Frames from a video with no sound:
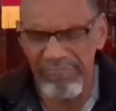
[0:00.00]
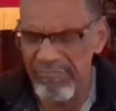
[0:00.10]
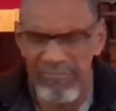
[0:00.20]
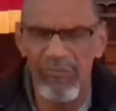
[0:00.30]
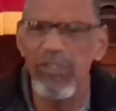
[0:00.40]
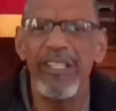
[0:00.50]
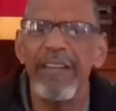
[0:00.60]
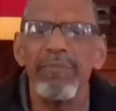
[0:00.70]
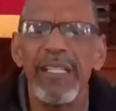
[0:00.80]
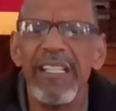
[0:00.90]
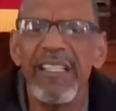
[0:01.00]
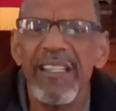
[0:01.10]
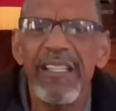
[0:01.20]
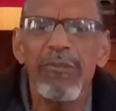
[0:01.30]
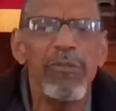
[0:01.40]
wouldn't have been
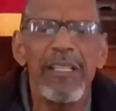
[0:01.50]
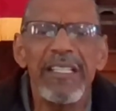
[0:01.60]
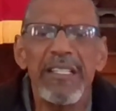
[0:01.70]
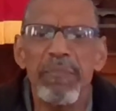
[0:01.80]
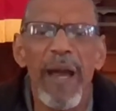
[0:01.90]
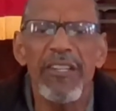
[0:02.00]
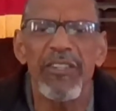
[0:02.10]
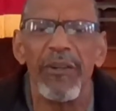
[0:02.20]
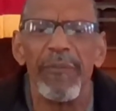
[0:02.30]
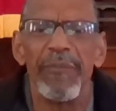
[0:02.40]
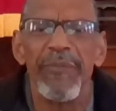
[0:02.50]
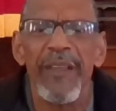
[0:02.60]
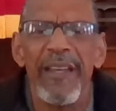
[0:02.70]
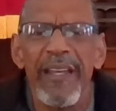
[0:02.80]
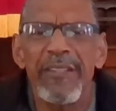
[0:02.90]
anything really special.
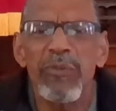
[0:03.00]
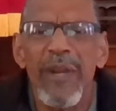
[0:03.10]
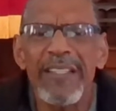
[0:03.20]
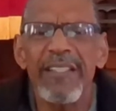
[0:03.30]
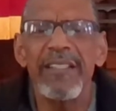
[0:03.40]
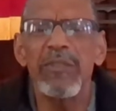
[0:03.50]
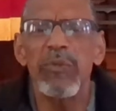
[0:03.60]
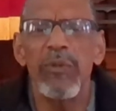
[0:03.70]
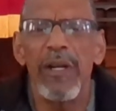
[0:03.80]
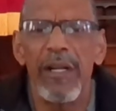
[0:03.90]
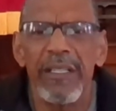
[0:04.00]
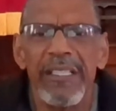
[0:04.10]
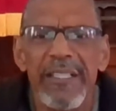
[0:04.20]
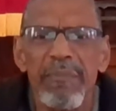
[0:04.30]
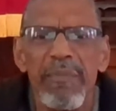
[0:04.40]
Its residents were
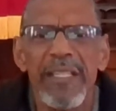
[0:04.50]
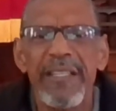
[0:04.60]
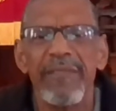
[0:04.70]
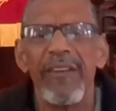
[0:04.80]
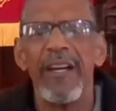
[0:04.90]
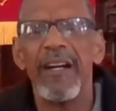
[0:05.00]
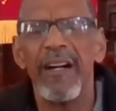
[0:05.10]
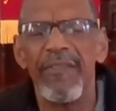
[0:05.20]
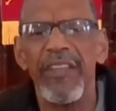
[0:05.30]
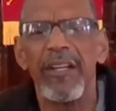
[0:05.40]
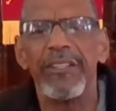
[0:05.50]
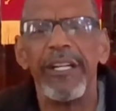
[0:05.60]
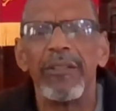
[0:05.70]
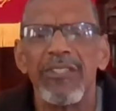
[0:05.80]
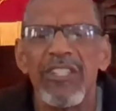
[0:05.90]
dismissive of the adult
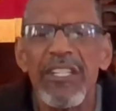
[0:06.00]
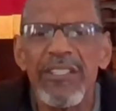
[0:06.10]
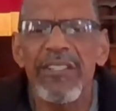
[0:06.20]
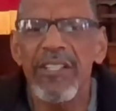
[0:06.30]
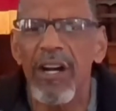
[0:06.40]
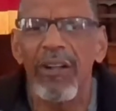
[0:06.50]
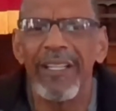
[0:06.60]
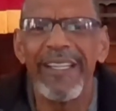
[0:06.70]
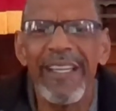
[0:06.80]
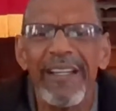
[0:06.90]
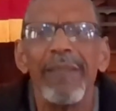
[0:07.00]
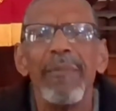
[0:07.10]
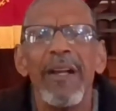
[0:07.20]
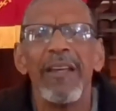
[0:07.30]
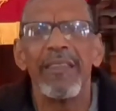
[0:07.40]
Jesus, calling him
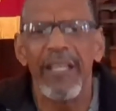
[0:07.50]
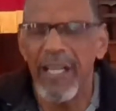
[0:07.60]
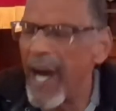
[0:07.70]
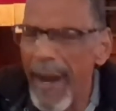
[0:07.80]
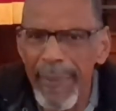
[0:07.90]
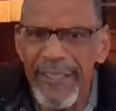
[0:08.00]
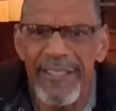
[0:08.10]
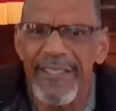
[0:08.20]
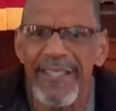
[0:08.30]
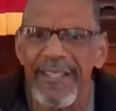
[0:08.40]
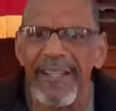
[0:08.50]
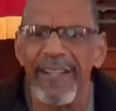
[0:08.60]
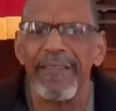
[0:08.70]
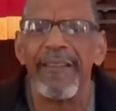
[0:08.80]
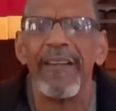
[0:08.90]
the carpenter's son.
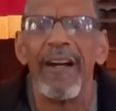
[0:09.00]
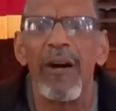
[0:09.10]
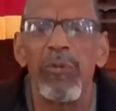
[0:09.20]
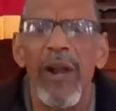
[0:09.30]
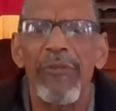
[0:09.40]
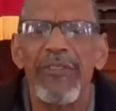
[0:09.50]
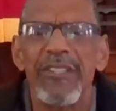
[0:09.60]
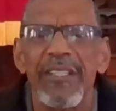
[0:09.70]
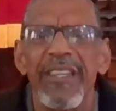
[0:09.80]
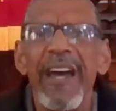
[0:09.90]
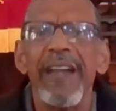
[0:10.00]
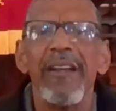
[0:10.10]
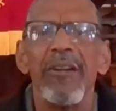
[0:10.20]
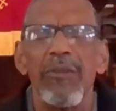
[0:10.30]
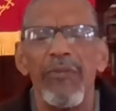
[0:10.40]
A reference to that
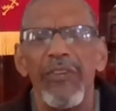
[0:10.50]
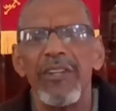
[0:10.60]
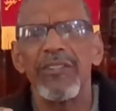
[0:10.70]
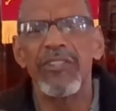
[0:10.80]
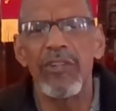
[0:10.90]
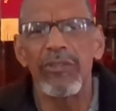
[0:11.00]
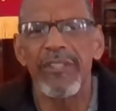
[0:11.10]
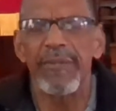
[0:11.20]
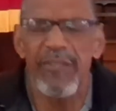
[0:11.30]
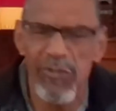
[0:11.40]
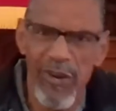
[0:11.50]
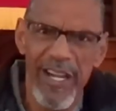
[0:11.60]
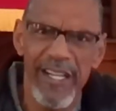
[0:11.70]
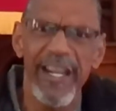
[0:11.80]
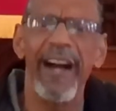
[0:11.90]
reveals Joseph's trade,
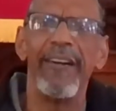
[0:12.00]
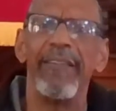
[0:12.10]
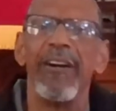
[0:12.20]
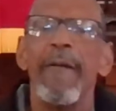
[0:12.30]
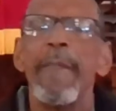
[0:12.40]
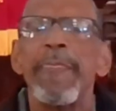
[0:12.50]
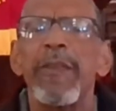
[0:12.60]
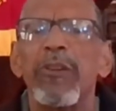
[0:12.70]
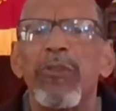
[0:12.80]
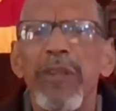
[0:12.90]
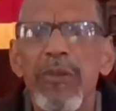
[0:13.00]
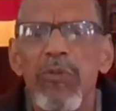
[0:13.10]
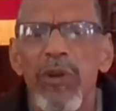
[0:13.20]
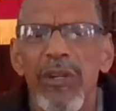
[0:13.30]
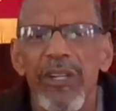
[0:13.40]
however. The Greek
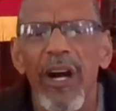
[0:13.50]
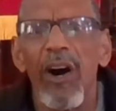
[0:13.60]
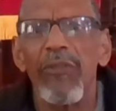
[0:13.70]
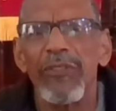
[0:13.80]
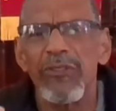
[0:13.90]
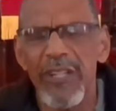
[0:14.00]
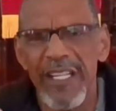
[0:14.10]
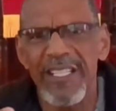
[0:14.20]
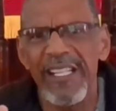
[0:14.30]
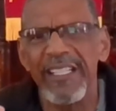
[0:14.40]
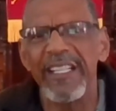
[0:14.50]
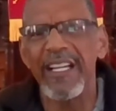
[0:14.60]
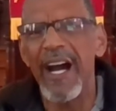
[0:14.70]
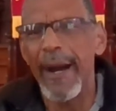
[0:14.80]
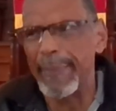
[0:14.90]
word often translated
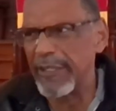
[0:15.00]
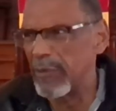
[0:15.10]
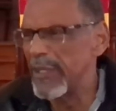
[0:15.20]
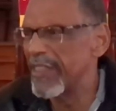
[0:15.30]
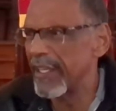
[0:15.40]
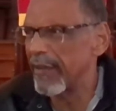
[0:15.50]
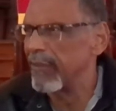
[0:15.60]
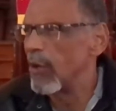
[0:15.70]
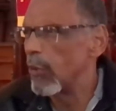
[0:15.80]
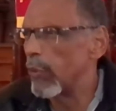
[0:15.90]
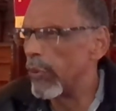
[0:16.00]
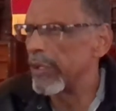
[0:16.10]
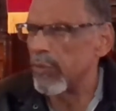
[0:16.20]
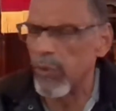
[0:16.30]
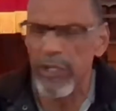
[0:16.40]
carpenter, we think of
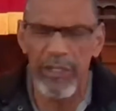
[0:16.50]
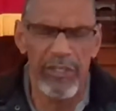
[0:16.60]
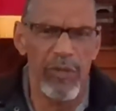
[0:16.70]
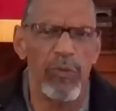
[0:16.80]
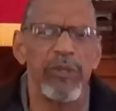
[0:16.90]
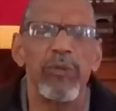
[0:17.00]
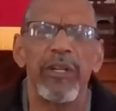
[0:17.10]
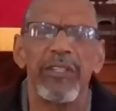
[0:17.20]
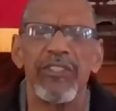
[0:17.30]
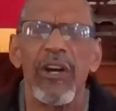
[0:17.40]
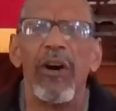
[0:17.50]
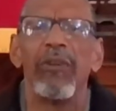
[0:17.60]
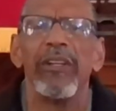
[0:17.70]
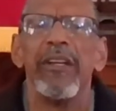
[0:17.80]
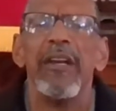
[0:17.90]
woodworkers and woodworkers only,
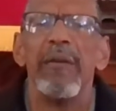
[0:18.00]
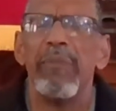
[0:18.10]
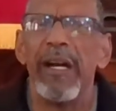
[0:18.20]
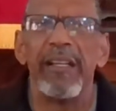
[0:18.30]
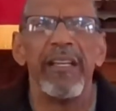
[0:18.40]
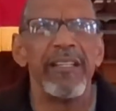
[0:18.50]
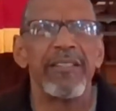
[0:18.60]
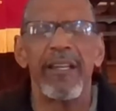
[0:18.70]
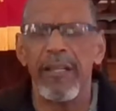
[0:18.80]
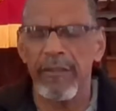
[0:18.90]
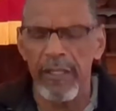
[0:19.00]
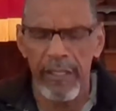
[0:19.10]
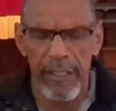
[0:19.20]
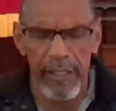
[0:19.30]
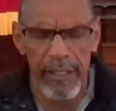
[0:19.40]
but it,
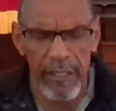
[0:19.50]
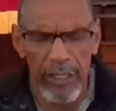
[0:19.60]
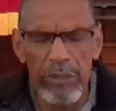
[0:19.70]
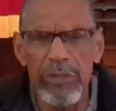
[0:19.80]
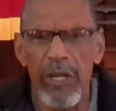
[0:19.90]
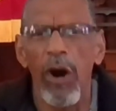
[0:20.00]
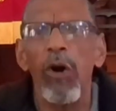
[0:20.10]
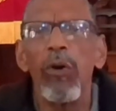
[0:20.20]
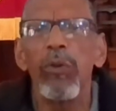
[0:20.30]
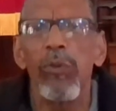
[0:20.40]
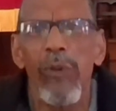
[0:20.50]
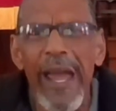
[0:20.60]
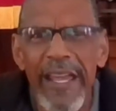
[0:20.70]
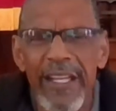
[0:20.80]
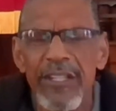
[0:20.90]
it includes a whole
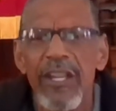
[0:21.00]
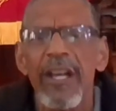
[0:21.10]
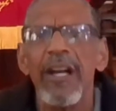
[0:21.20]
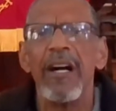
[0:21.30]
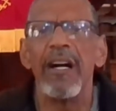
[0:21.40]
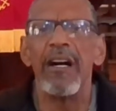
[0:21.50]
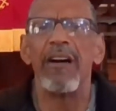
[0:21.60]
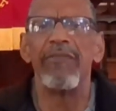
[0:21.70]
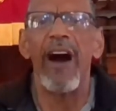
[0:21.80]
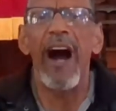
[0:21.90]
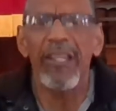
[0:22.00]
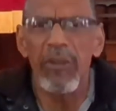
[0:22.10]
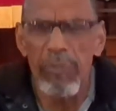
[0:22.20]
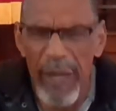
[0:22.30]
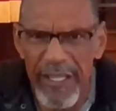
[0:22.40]
range of
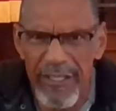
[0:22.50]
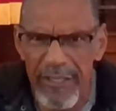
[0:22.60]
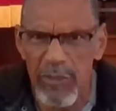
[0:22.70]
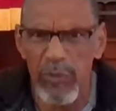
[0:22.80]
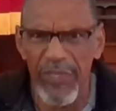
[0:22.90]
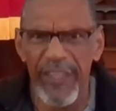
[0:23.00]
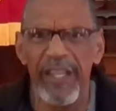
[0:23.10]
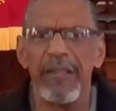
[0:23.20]
occupations within